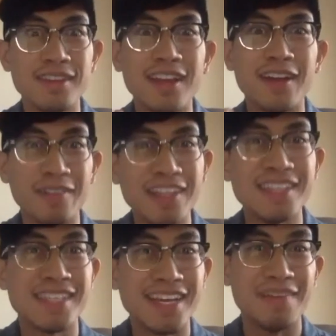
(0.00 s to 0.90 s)

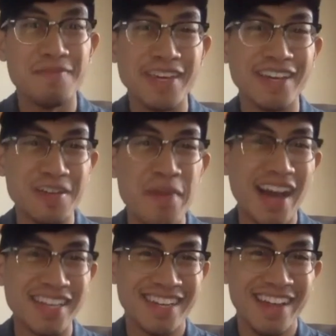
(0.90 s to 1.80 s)
listening and being
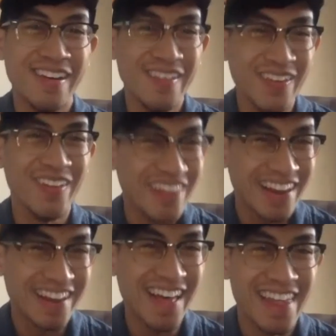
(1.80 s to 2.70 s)
compassionate with one another.